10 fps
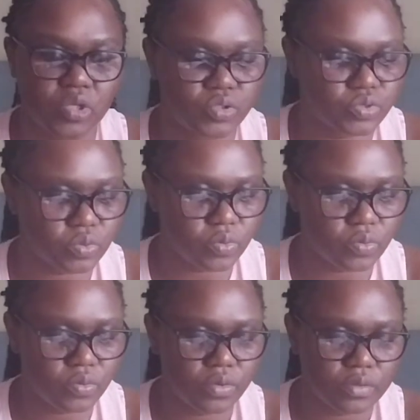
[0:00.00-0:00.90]

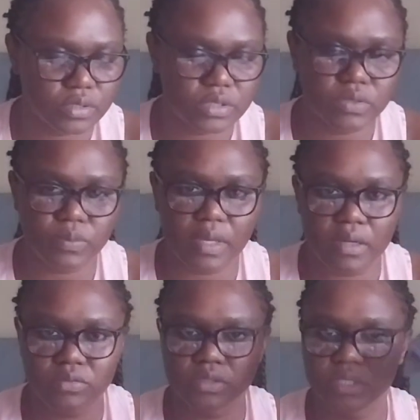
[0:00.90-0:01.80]
So this is where I
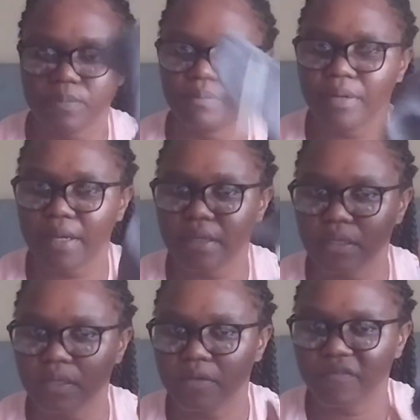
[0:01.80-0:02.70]
would keep my
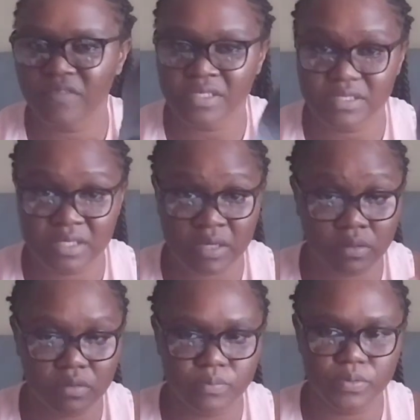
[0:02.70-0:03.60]
first
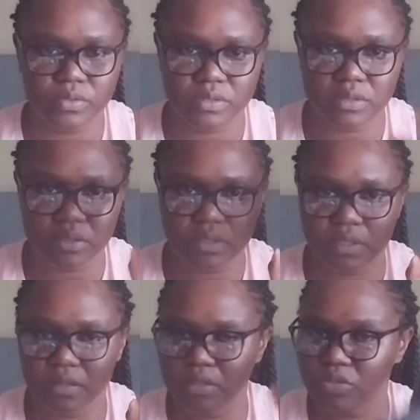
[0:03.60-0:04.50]
towel because
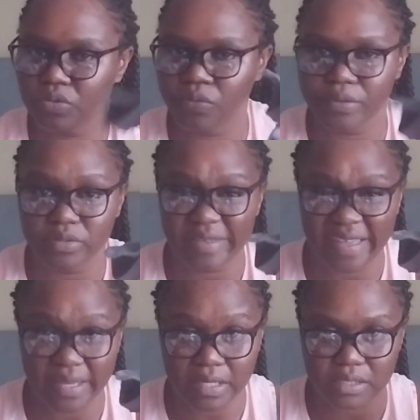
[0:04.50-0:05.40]
there's nowhere to
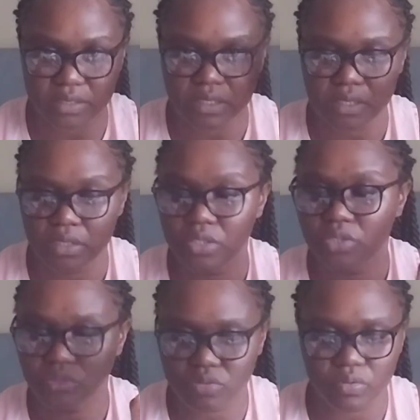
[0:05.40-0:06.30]
hang it.
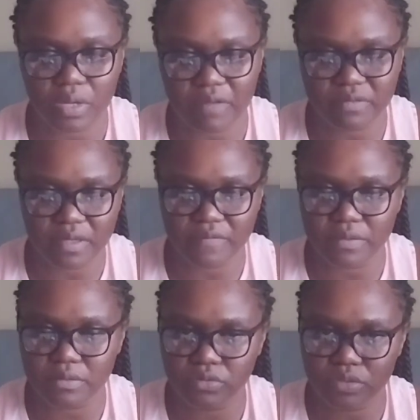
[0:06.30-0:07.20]
So after
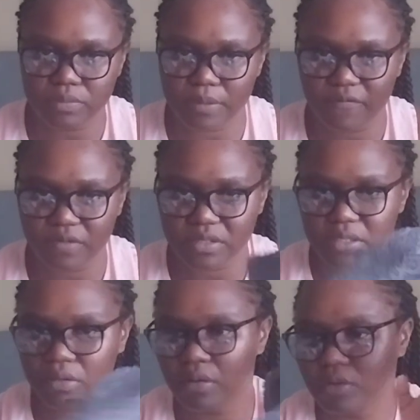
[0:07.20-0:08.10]
having used my first
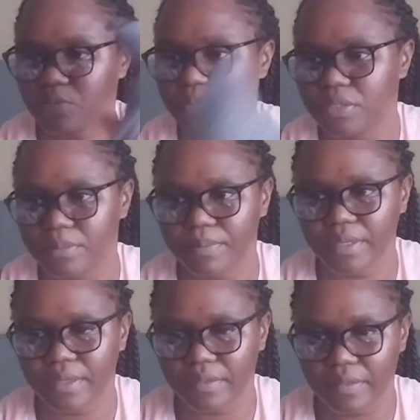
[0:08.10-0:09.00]
towel, I'll put it
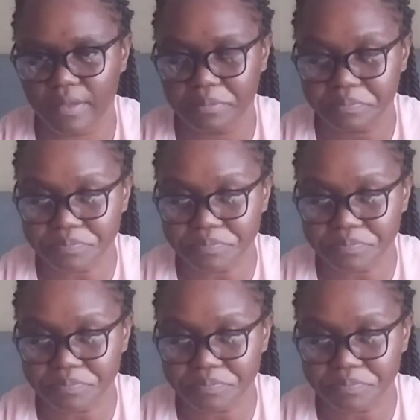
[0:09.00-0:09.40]
back in there.